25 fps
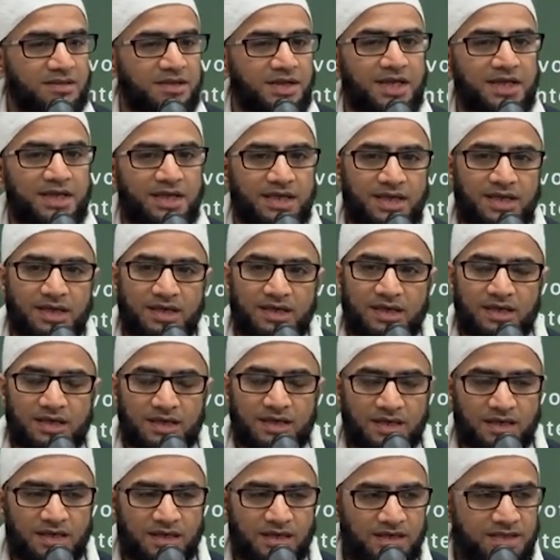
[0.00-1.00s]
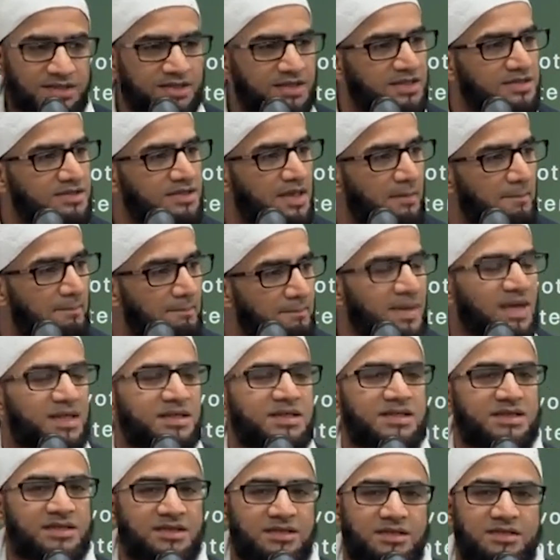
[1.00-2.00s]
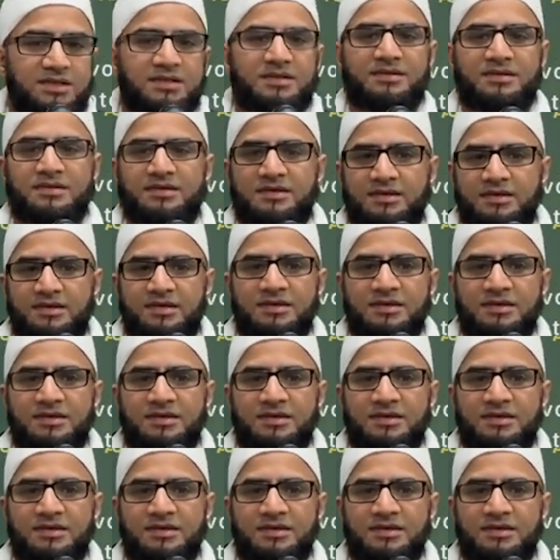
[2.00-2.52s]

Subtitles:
then it is a must